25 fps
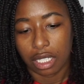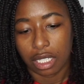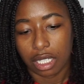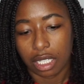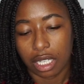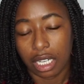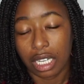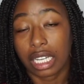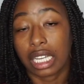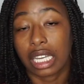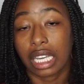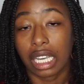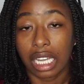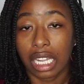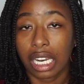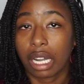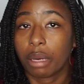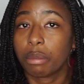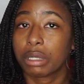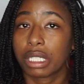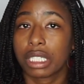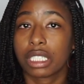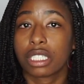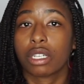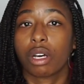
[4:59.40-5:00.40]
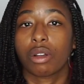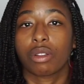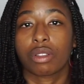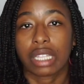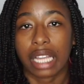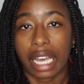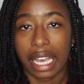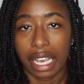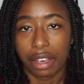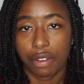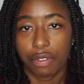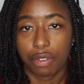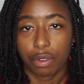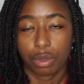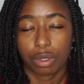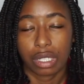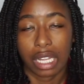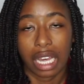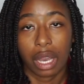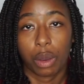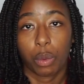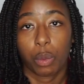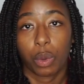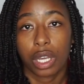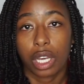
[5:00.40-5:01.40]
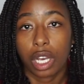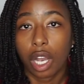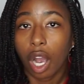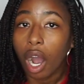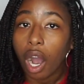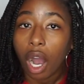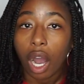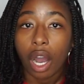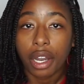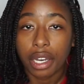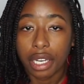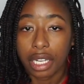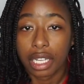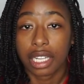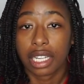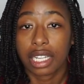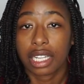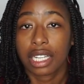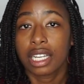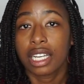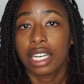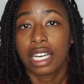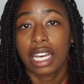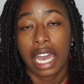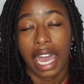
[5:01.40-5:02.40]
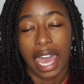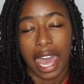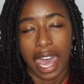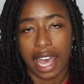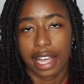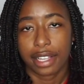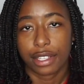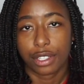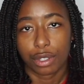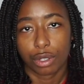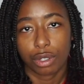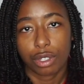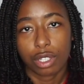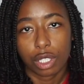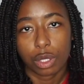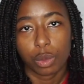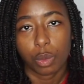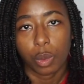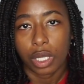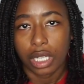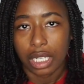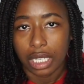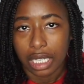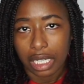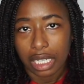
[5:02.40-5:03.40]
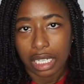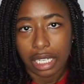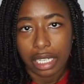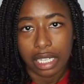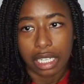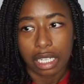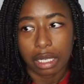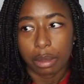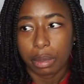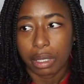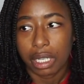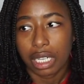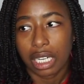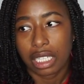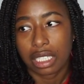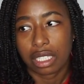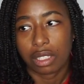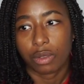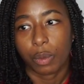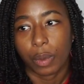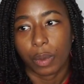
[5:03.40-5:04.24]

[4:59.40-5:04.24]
again, I'm just so thankful that we caught it as soon as we did, because if